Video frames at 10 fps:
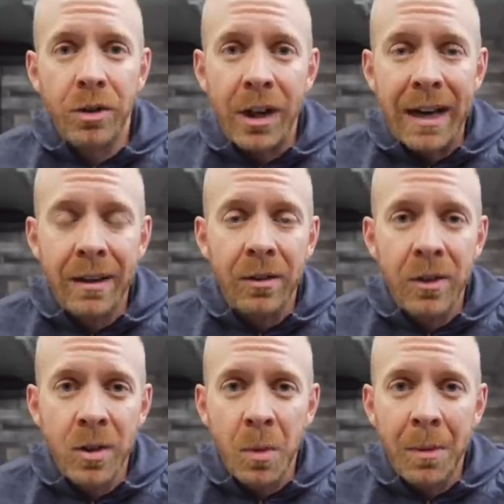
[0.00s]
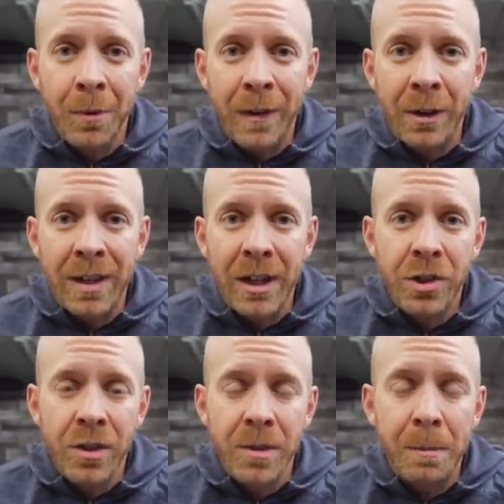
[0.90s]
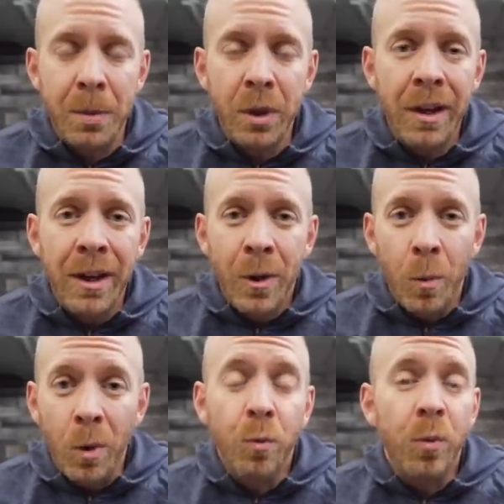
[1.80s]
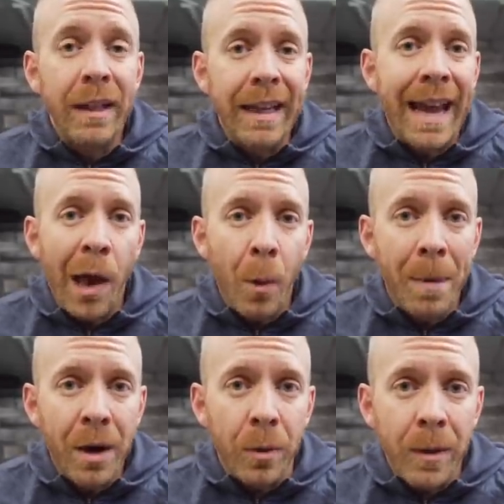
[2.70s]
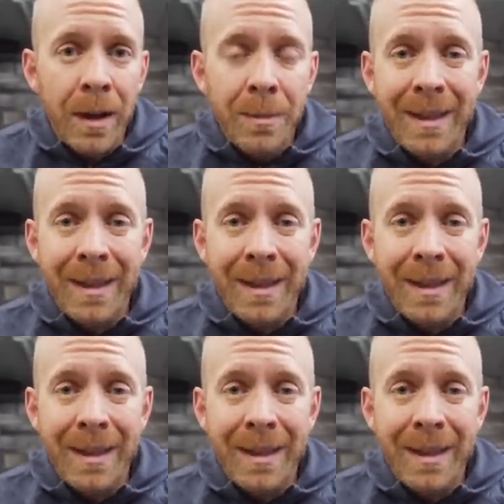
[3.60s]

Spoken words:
Triathlon Swimming Foundations book will really help out,